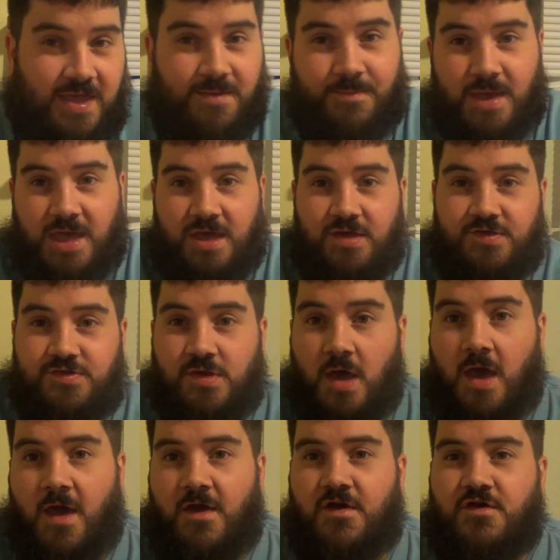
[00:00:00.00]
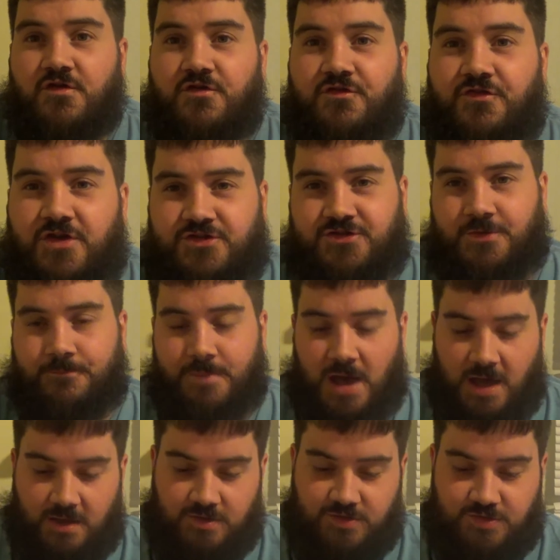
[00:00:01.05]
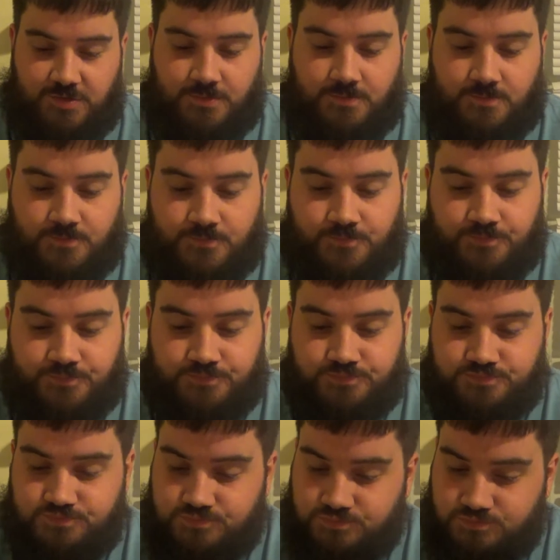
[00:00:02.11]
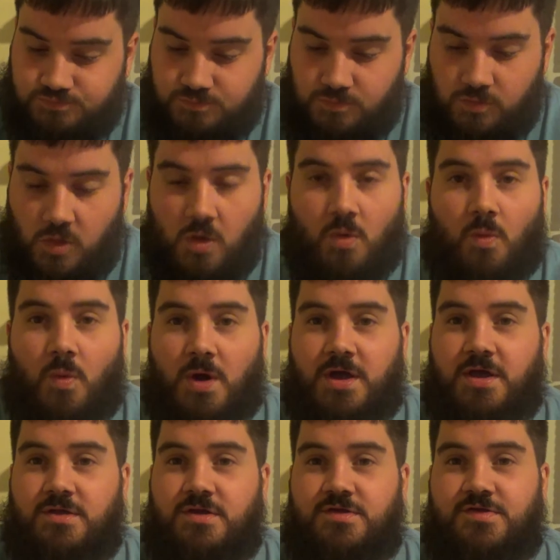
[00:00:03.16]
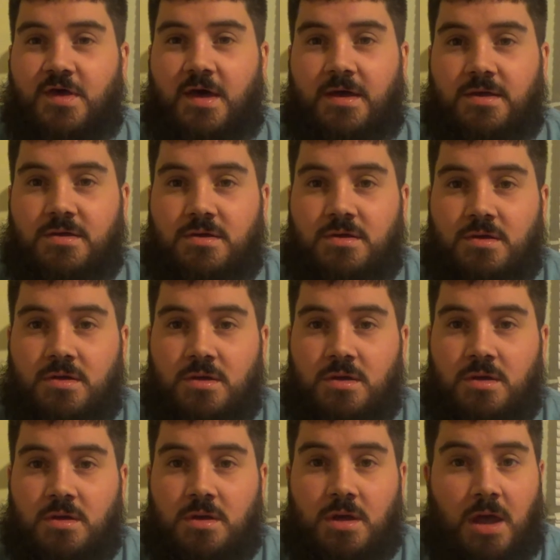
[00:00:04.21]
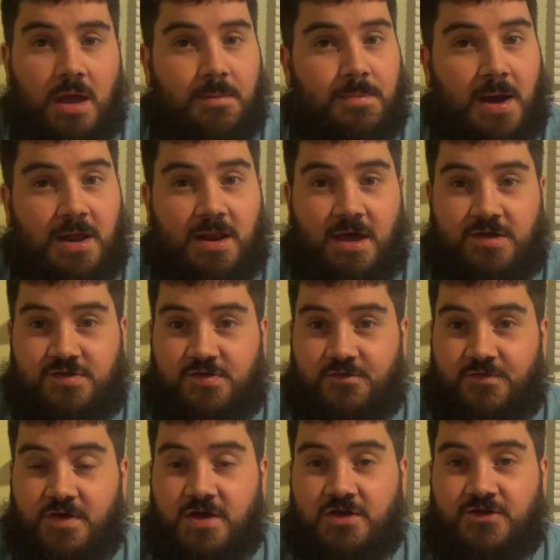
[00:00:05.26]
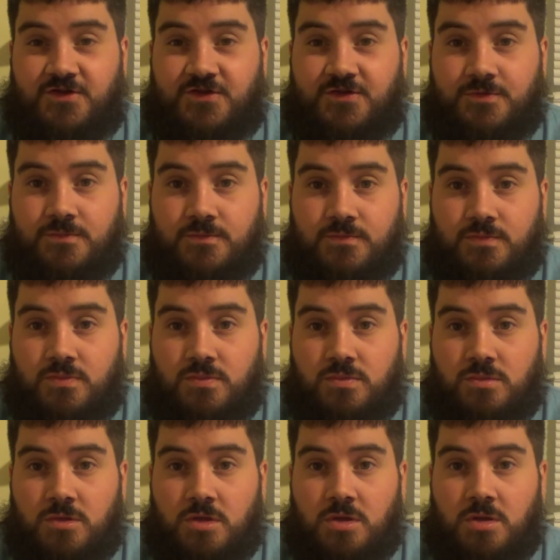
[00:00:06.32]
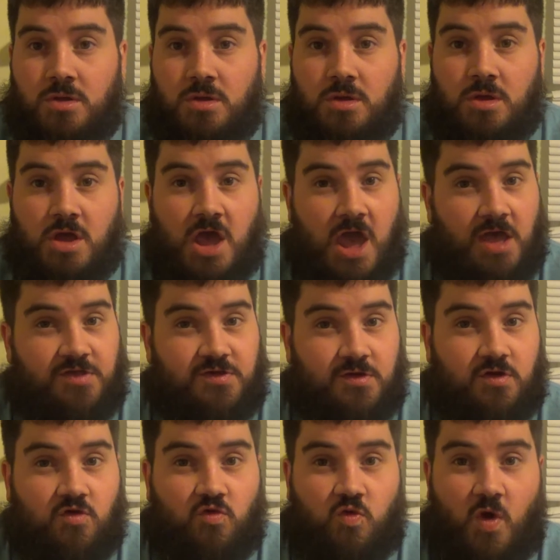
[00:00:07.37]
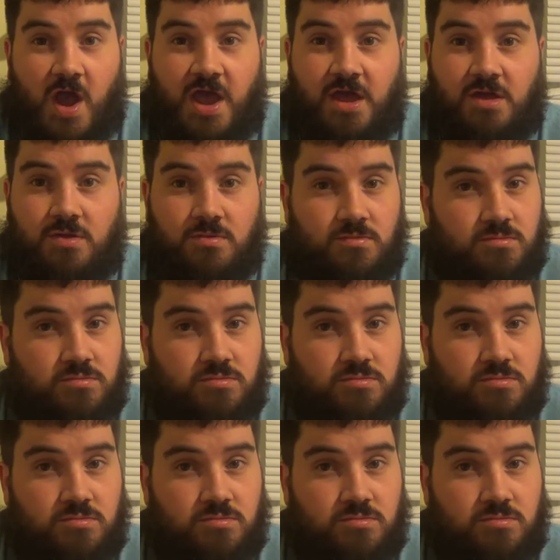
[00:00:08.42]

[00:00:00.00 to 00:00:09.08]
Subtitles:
is fishing box. What can you say? Everybody likes to fish. It's a great,